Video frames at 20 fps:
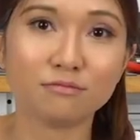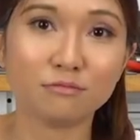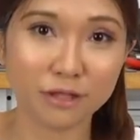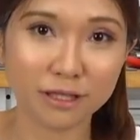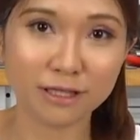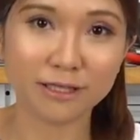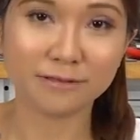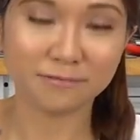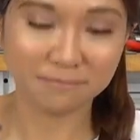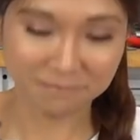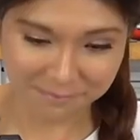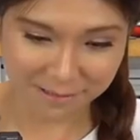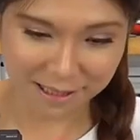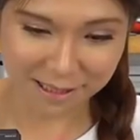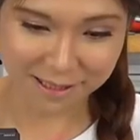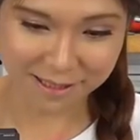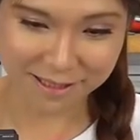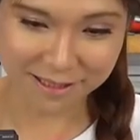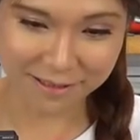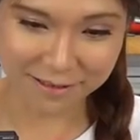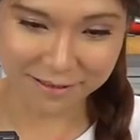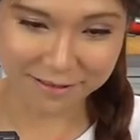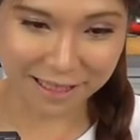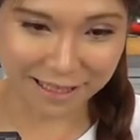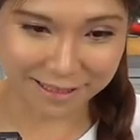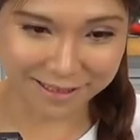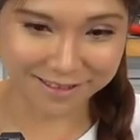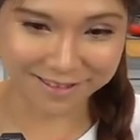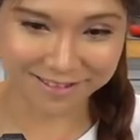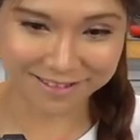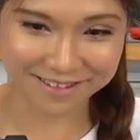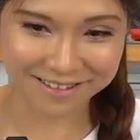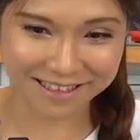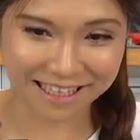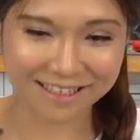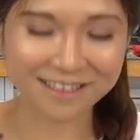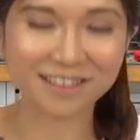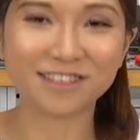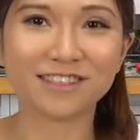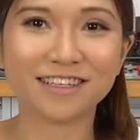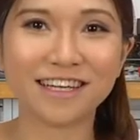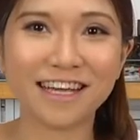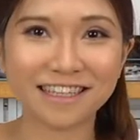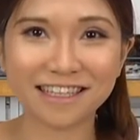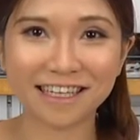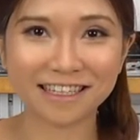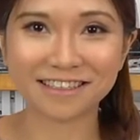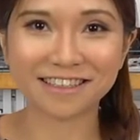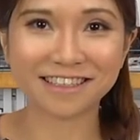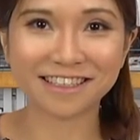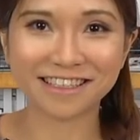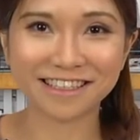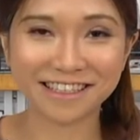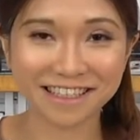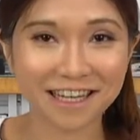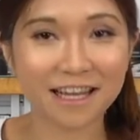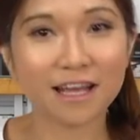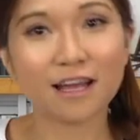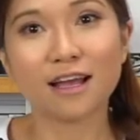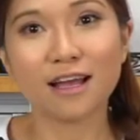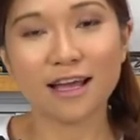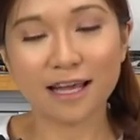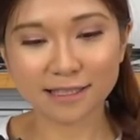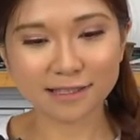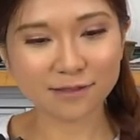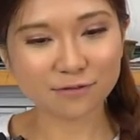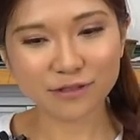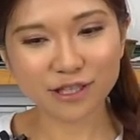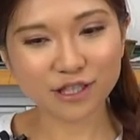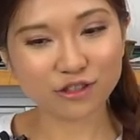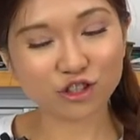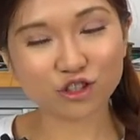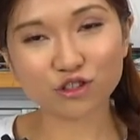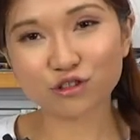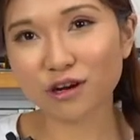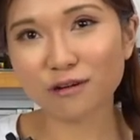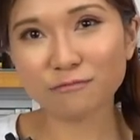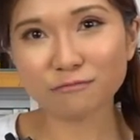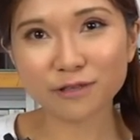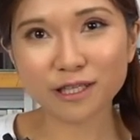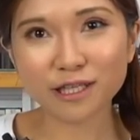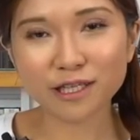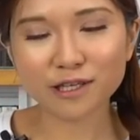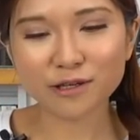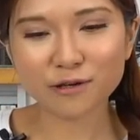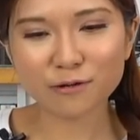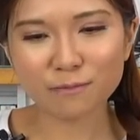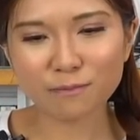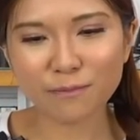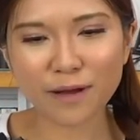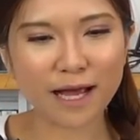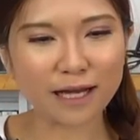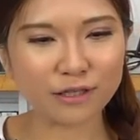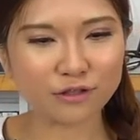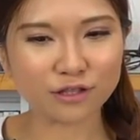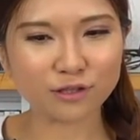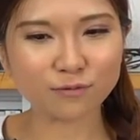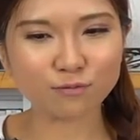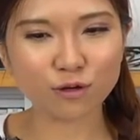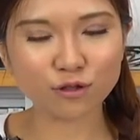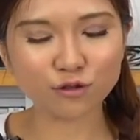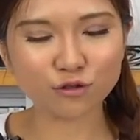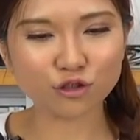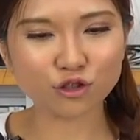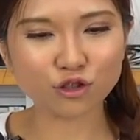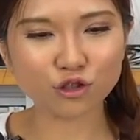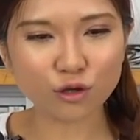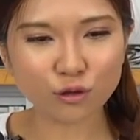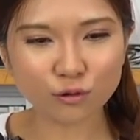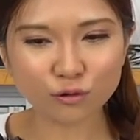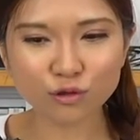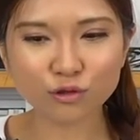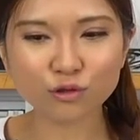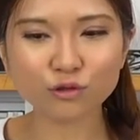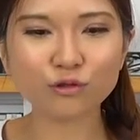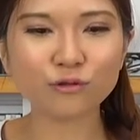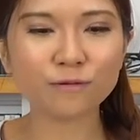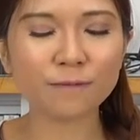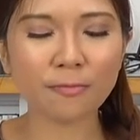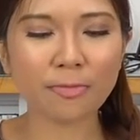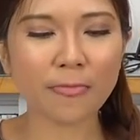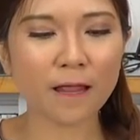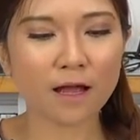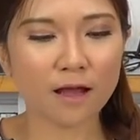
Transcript: Really, that's it. It's a really short video, but I just want to show you.